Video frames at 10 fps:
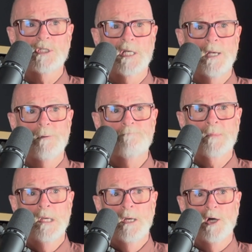a
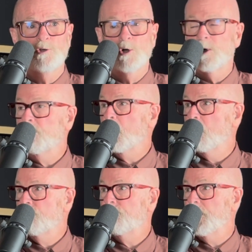term
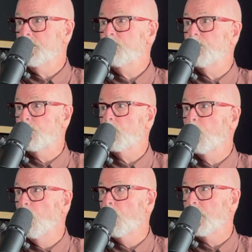called flight to the
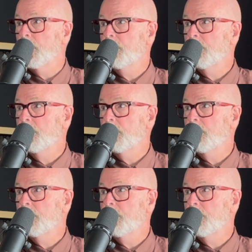core.